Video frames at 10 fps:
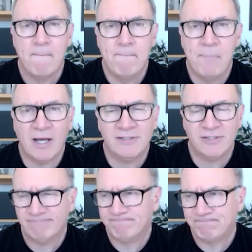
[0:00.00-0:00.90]

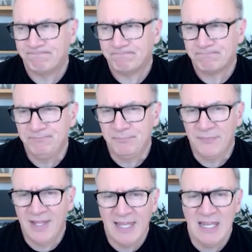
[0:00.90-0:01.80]
but
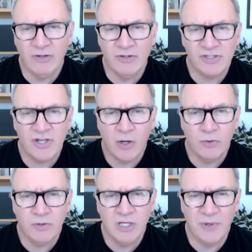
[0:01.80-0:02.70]
even
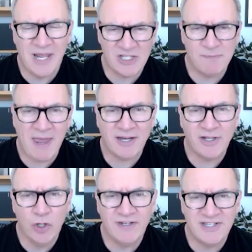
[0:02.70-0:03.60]
so, you would expect
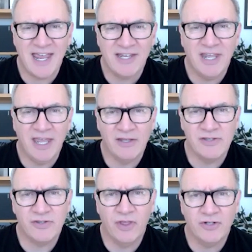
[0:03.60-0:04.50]
over 10
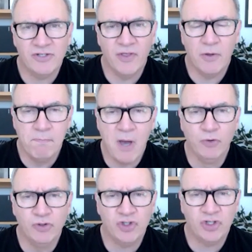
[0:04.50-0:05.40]
years that
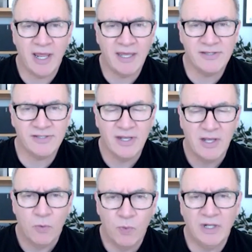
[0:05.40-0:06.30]
most shares
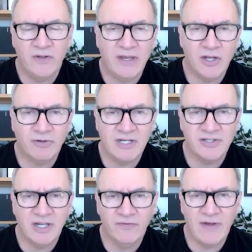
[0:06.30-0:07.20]
will have increased
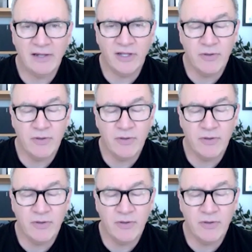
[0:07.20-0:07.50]
in value.